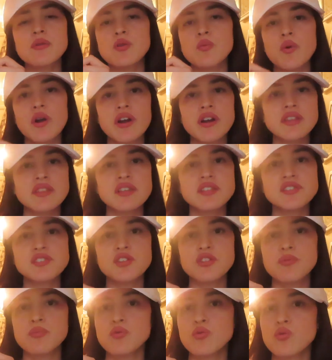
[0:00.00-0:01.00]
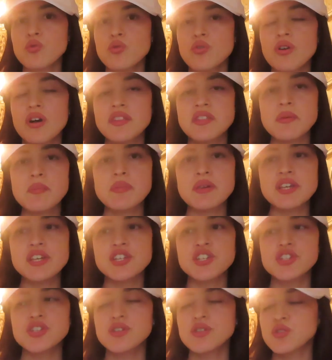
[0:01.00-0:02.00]
been wearing this to the pool and the
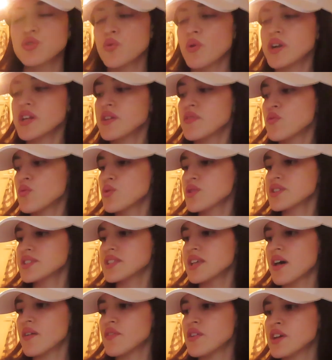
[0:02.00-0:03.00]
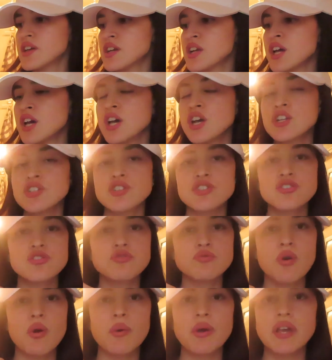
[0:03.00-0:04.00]
beach 24/7, just
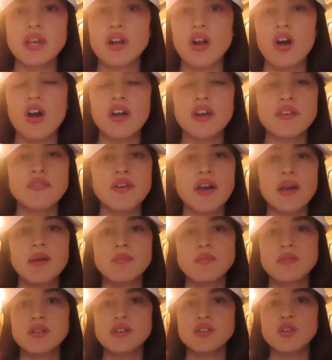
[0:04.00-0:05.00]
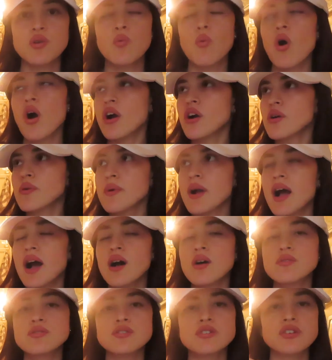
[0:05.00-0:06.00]
throwing it on if I'm gonna walk
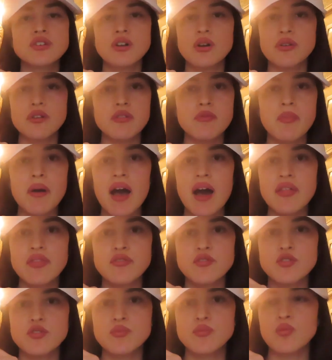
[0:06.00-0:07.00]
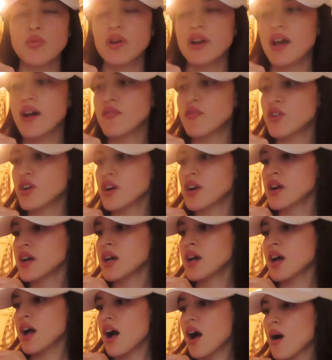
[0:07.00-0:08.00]
around or go to the bathroom, whatever.
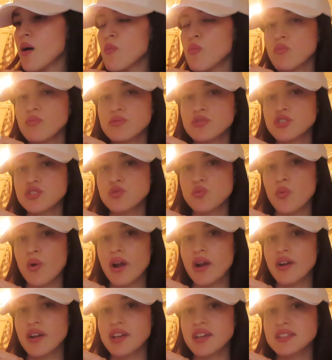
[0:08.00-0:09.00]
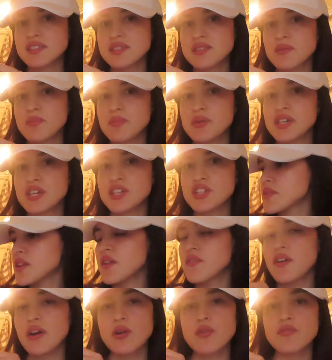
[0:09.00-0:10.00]
Just wearing it to the beach
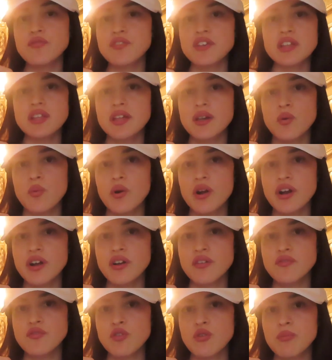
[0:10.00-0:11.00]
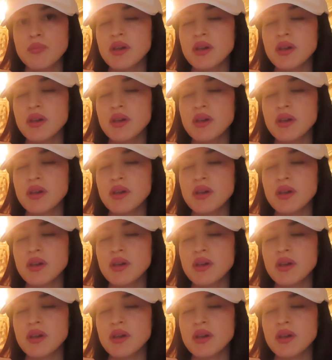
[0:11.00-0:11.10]
if I don't feel like wearing a full